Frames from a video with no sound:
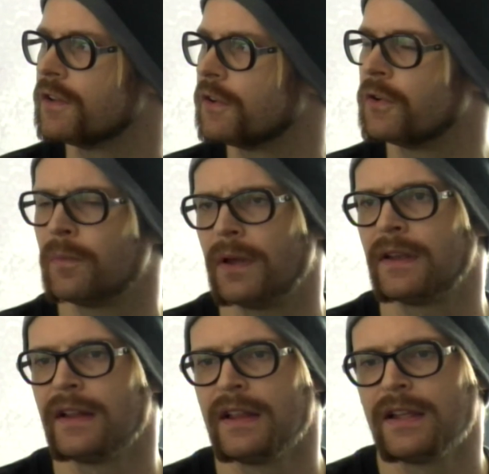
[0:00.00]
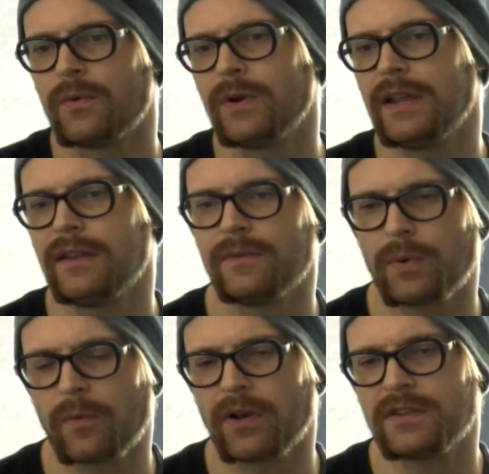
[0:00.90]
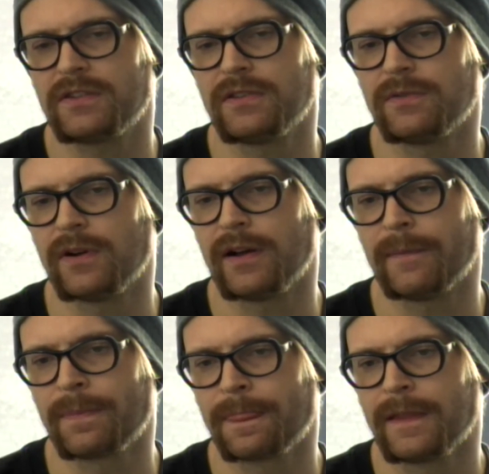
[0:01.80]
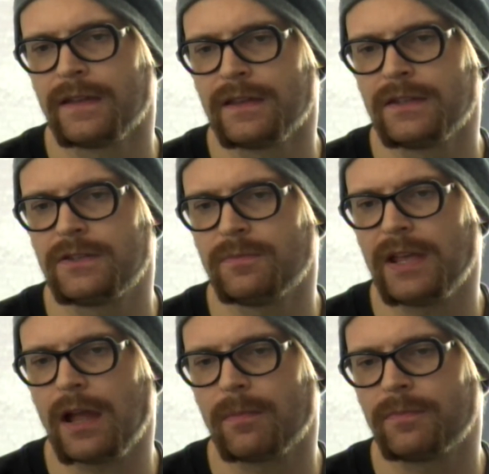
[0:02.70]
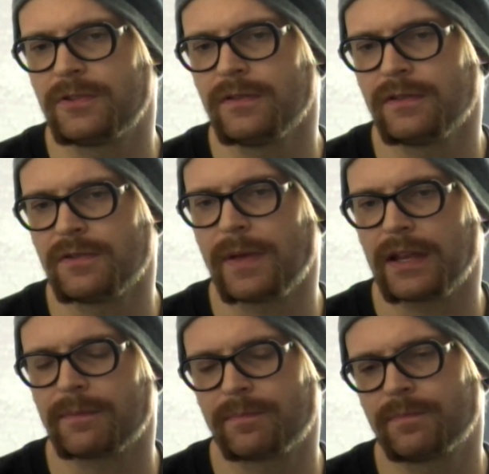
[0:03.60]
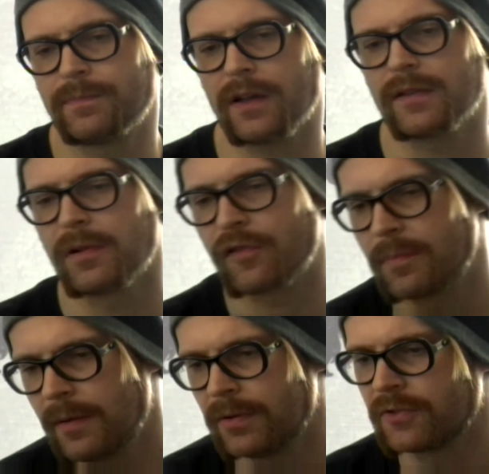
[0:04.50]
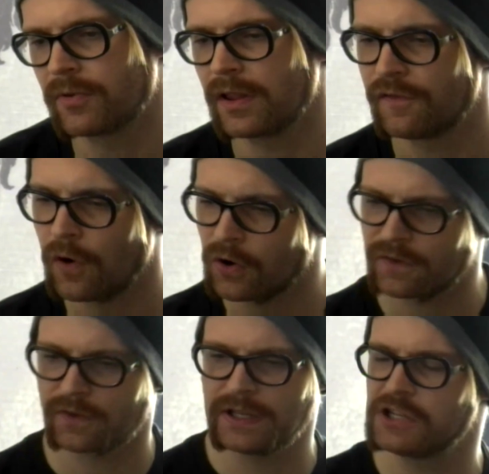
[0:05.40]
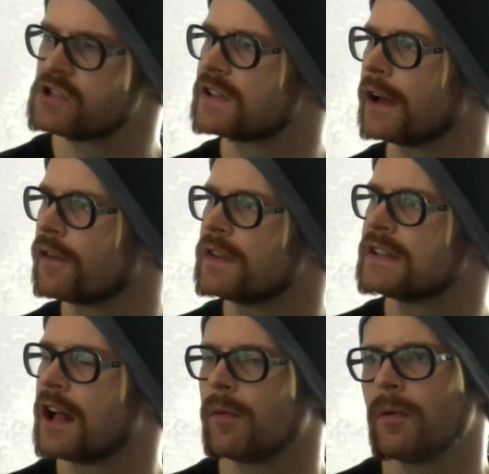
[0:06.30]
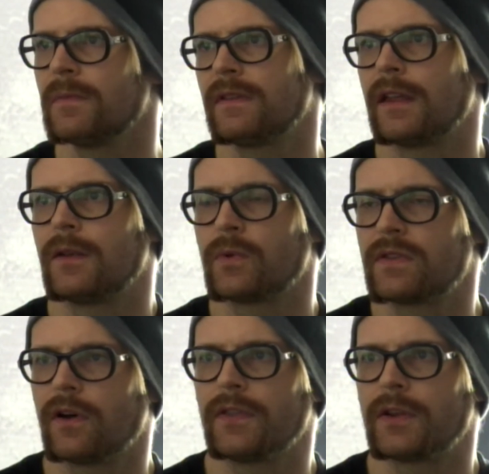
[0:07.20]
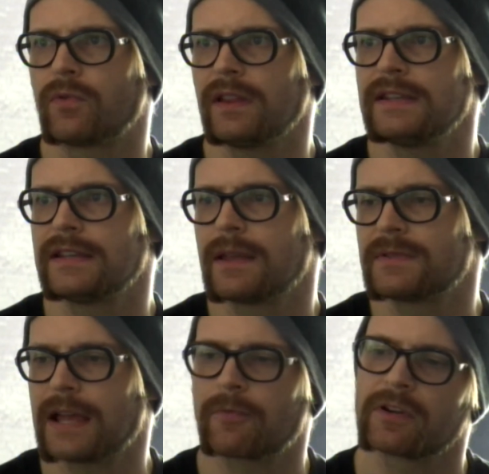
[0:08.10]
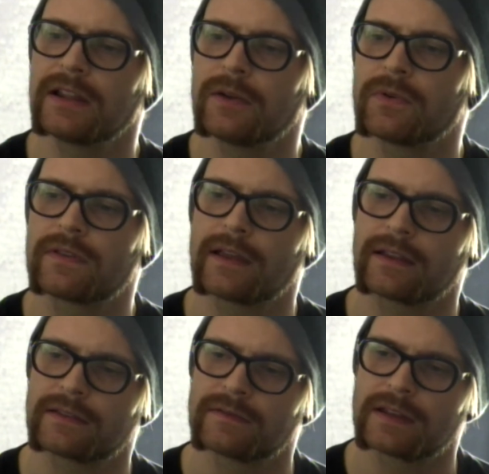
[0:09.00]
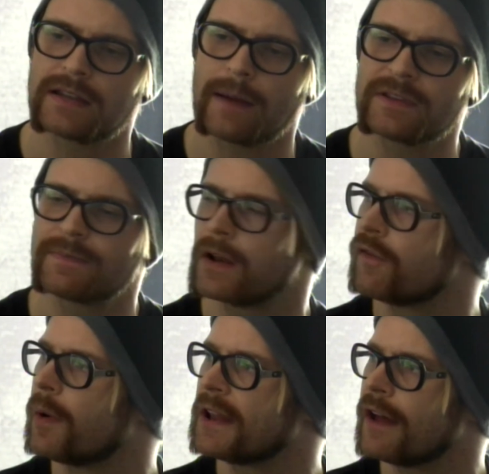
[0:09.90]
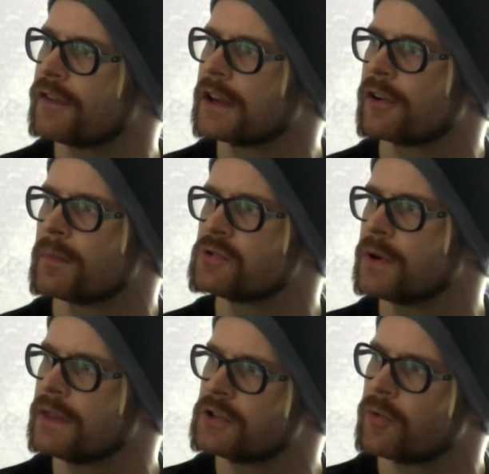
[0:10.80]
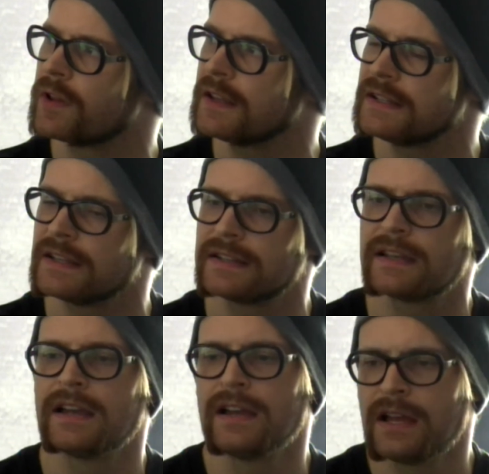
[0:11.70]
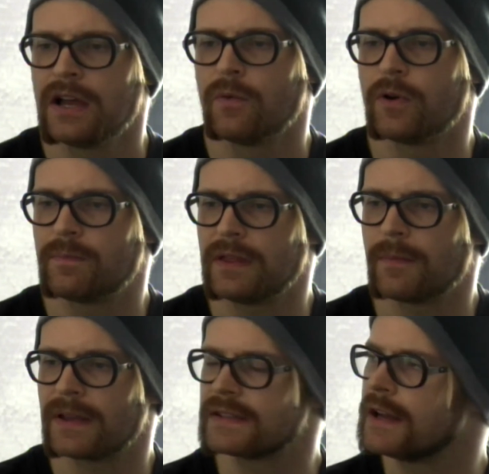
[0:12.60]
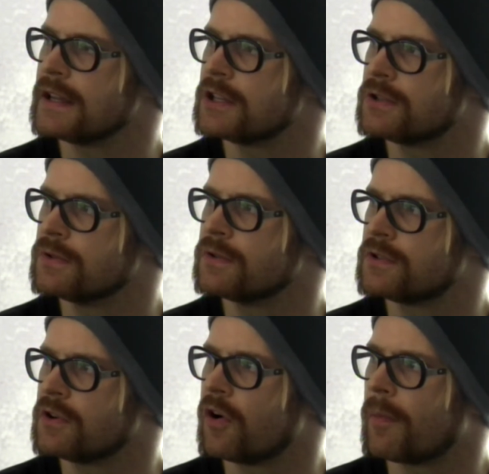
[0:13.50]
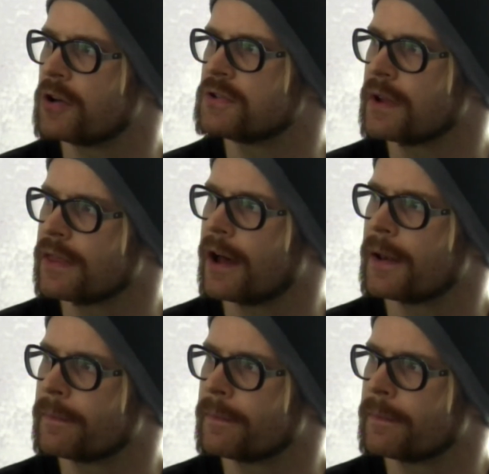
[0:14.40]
do, but we wanted to be able to make it possible for people to really focus on each side of these albums, and we thought that releasing them separately with like a time span of about half a year in between the 2 releases would be the best idea to go about doing that.